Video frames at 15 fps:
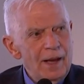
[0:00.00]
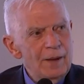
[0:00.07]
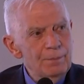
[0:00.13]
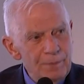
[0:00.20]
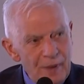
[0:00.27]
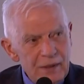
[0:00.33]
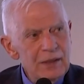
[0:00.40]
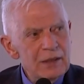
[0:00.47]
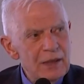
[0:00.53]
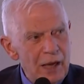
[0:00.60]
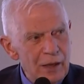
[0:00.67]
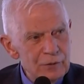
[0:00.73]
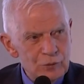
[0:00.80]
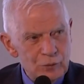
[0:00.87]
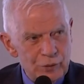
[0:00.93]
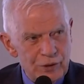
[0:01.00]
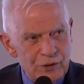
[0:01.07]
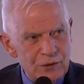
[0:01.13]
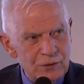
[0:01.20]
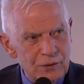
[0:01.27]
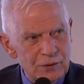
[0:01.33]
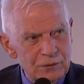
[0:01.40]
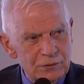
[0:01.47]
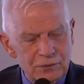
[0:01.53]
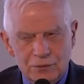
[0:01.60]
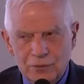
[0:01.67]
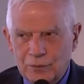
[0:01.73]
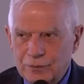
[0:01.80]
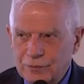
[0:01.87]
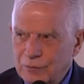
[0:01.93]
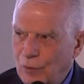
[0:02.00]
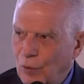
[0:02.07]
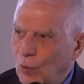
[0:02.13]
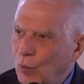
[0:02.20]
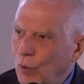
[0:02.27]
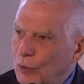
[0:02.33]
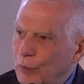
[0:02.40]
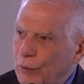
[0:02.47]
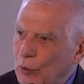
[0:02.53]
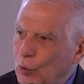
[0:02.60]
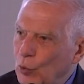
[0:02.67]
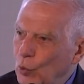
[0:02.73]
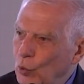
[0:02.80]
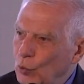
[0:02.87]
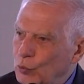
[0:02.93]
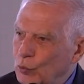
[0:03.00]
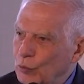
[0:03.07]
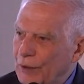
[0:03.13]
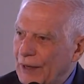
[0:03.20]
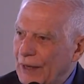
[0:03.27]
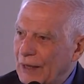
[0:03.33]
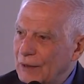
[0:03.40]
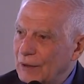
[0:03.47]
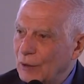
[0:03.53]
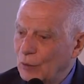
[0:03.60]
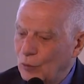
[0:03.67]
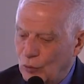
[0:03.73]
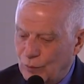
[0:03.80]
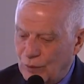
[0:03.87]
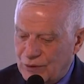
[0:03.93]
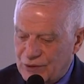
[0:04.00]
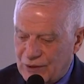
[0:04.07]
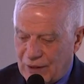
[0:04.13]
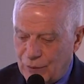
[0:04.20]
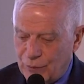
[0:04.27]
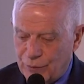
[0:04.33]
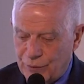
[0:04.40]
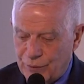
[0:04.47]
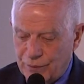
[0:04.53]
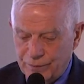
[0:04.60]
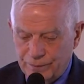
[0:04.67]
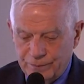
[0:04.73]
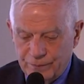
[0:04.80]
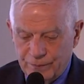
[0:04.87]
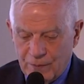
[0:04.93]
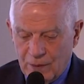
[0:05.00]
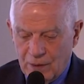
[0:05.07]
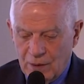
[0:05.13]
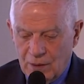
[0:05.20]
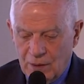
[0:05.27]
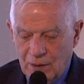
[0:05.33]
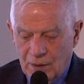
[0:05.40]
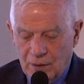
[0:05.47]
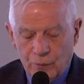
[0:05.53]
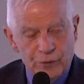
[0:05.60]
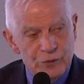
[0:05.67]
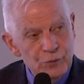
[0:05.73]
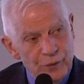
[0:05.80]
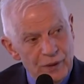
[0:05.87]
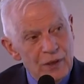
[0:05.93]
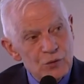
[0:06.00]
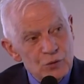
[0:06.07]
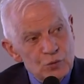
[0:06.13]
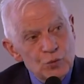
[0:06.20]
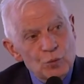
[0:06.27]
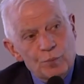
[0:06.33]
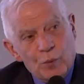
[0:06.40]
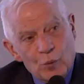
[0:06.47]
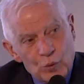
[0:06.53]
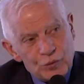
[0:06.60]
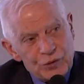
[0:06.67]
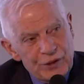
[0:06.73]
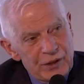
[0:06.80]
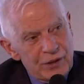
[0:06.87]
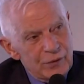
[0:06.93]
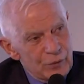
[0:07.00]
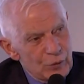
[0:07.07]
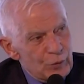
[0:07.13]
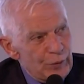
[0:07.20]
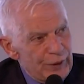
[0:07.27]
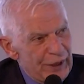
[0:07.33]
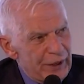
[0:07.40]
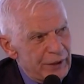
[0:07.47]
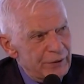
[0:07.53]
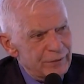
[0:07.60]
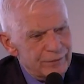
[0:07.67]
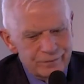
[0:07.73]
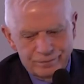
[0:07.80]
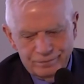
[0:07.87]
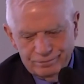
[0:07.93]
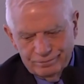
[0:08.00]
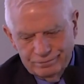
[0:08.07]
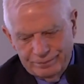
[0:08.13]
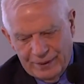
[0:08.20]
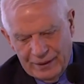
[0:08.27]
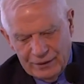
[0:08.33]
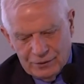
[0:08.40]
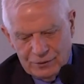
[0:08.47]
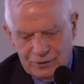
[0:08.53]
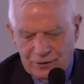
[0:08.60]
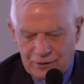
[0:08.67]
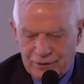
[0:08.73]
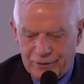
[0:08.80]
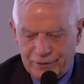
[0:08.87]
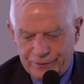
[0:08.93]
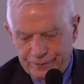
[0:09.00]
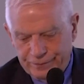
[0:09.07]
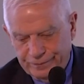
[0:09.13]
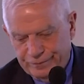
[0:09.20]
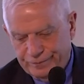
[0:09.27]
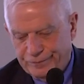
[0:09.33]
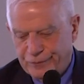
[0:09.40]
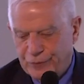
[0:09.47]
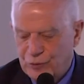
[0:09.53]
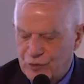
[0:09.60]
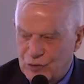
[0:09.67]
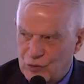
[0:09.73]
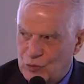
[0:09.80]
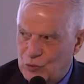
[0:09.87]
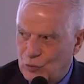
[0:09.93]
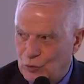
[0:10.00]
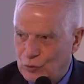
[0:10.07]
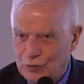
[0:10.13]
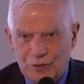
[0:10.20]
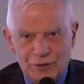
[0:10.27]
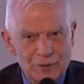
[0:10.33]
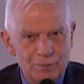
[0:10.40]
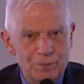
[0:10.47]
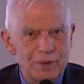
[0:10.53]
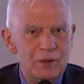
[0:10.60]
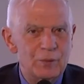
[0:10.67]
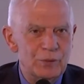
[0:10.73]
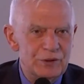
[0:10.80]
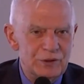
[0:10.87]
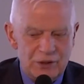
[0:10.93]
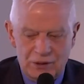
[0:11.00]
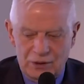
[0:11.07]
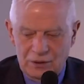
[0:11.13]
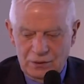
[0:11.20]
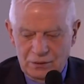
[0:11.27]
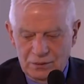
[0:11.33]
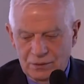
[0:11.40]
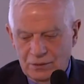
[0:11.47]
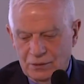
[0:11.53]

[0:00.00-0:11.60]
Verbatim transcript: And many countries um, on what we call today the Global South, which were supporting Ukraine, but uh, with a certain ambiguity.